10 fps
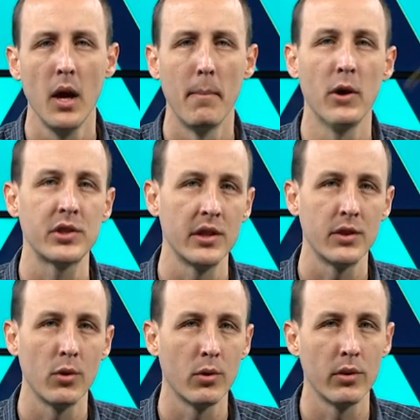Most of the
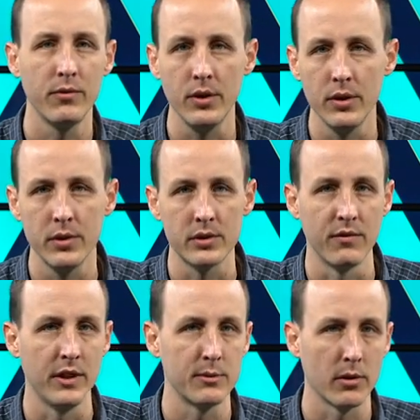Google reviews
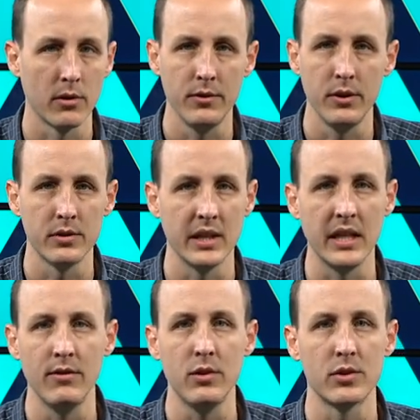and Facebook reviews, they
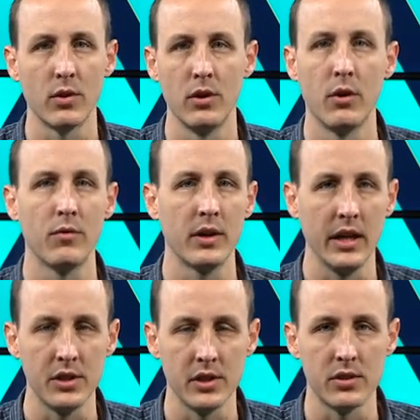give you sort of
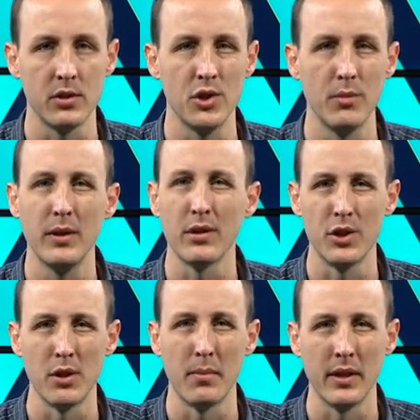notifications, so you should be able to
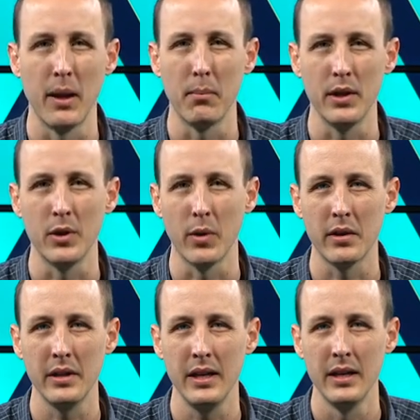jump on that pretty
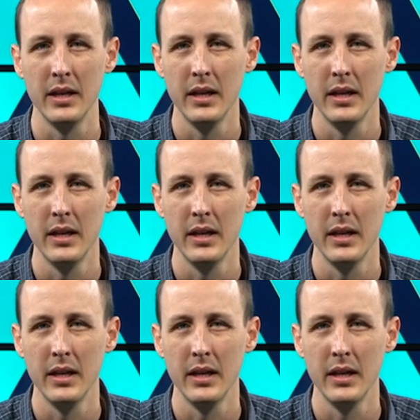quickly.